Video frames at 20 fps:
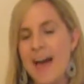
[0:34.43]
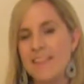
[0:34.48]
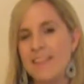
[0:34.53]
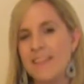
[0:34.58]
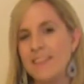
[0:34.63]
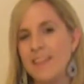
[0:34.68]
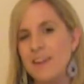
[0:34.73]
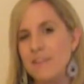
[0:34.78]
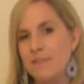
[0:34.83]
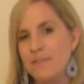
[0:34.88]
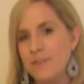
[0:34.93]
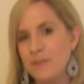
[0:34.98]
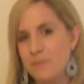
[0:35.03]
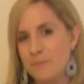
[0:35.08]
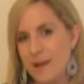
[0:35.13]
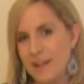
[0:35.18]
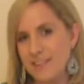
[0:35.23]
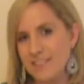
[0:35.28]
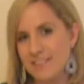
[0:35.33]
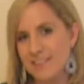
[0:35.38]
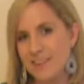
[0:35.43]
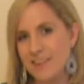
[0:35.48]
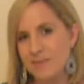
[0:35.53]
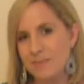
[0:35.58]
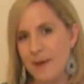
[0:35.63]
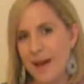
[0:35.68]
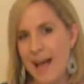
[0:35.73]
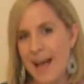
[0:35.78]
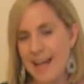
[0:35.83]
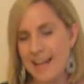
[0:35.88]
and then they ferment
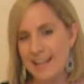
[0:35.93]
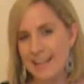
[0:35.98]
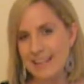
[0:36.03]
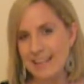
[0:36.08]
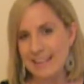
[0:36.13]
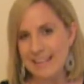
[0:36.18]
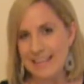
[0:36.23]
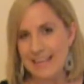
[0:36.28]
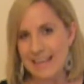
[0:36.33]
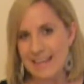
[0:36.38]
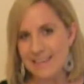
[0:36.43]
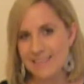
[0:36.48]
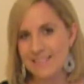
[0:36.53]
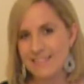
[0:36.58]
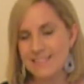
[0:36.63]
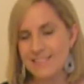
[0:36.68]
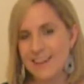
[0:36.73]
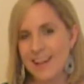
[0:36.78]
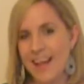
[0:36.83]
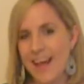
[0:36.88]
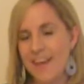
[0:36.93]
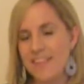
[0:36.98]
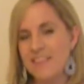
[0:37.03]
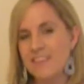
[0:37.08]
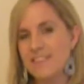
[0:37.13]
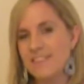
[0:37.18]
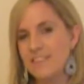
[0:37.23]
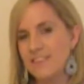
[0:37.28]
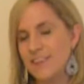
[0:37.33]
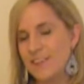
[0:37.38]
it by adding in yeast. And
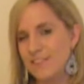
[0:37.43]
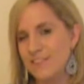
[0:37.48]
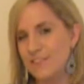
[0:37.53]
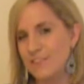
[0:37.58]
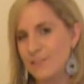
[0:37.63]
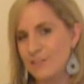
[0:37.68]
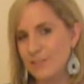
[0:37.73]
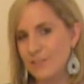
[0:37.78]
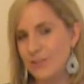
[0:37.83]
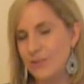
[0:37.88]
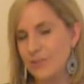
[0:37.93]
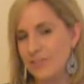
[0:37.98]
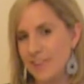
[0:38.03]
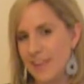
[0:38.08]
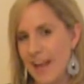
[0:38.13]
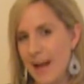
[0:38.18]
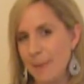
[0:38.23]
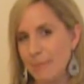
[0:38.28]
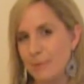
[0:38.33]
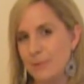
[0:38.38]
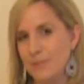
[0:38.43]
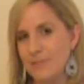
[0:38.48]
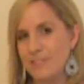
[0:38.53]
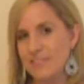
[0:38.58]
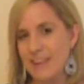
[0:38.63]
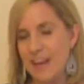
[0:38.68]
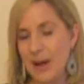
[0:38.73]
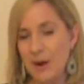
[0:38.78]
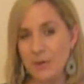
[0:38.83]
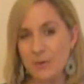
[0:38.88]
this turns the sugar in the apples
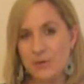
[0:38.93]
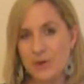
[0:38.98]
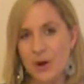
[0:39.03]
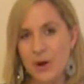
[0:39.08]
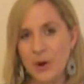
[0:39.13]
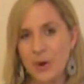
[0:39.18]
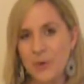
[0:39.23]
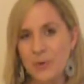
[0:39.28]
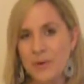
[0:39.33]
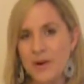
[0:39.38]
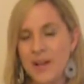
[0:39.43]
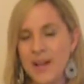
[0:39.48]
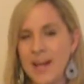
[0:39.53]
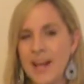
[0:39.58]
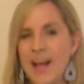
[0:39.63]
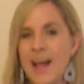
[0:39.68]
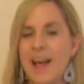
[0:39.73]
to alcohol.